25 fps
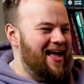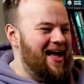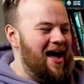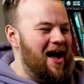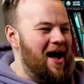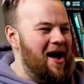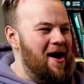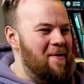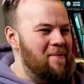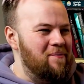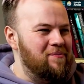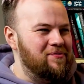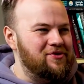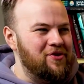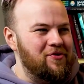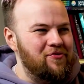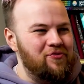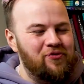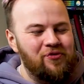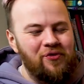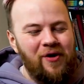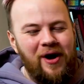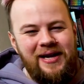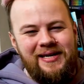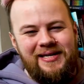So
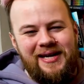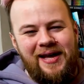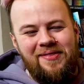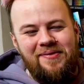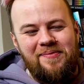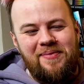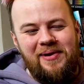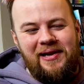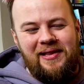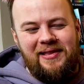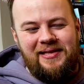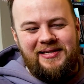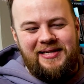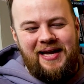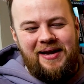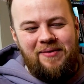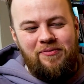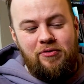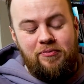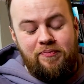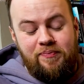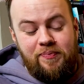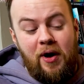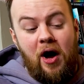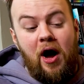right down the middle of the
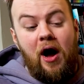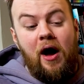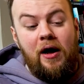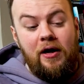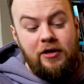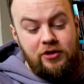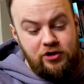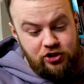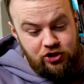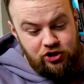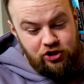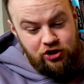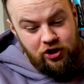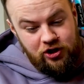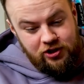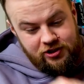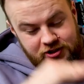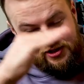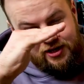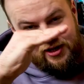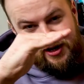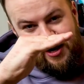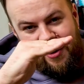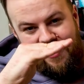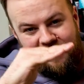table, but
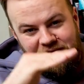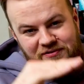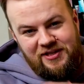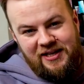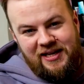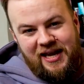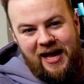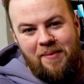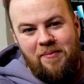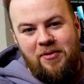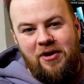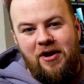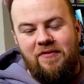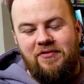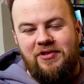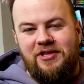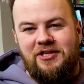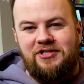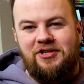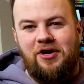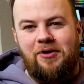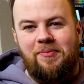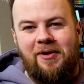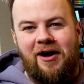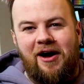just enough to get me over the
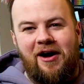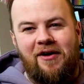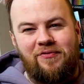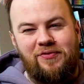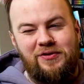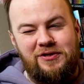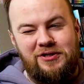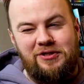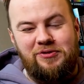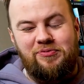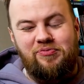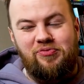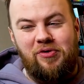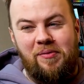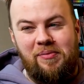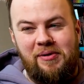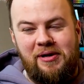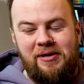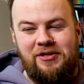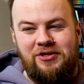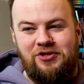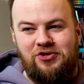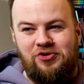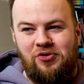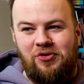top half, which is
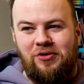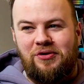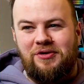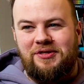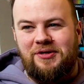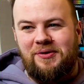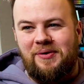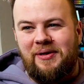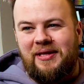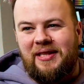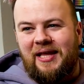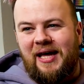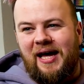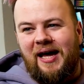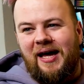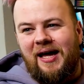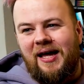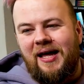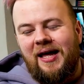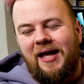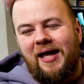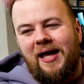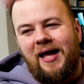probably the draw doing that.